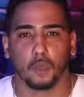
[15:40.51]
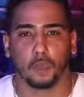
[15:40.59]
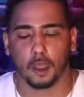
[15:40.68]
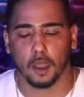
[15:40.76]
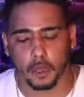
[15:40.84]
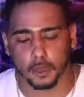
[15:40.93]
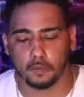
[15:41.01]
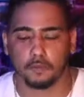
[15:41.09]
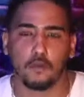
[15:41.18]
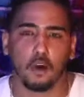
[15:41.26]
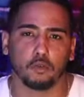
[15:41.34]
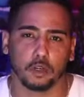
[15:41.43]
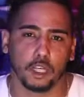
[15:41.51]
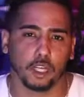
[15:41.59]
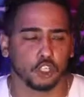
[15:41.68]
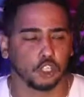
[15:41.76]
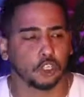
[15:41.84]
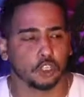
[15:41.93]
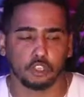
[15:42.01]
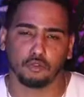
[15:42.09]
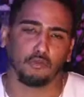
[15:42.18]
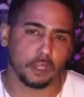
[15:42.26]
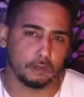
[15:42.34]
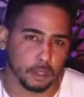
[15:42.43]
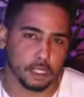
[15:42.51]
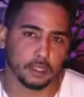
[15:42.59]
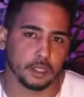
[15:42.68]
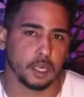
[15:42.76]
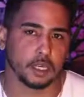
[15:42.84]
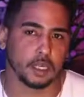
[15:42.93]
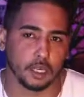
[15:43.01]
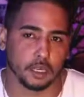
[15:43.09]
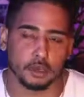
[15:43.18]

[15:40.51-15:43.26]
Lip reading: at the foundation to rebuild again.